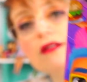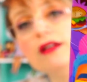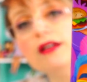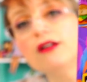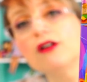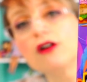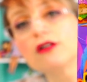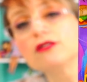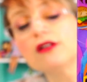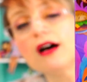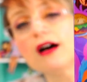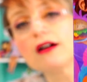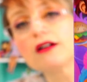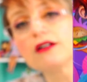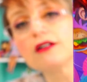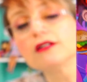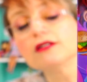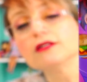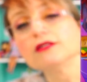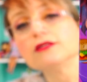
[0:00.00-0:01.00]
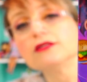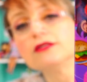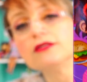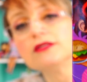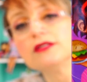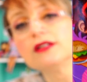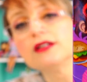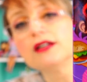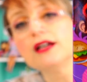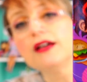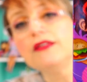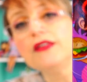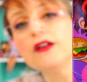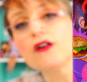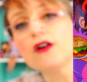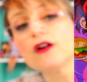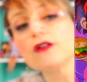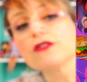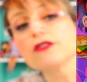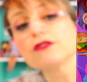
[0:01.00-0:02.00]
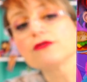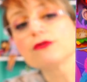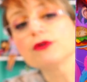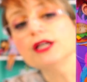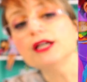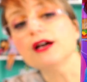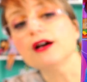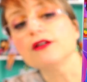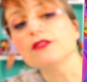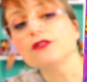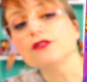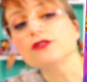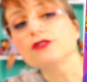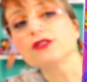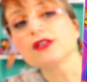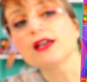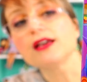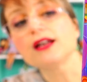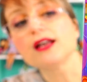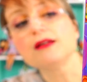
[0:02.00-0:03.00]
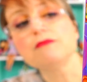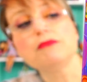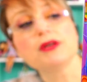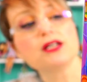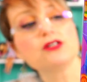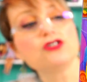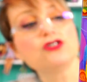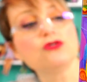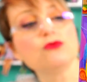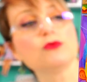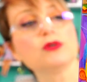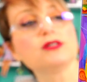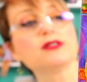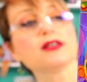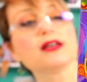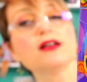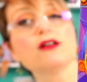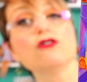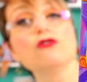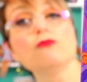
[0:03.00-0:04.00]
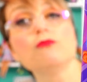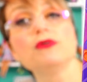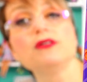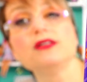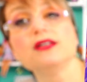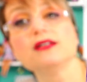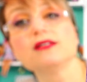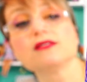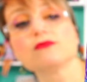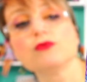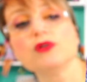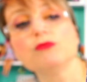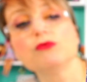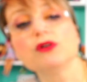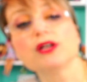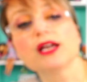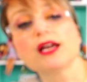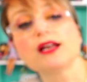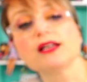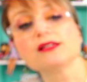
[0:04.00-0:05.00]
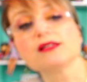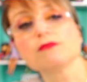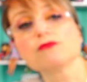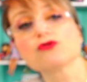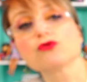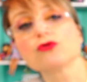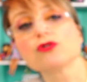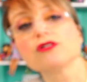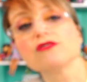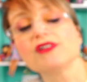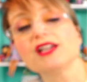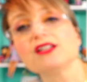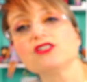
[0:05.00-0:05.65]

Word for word: in our locker. And there are three others. And I bet you once I open this, we will get some sort of a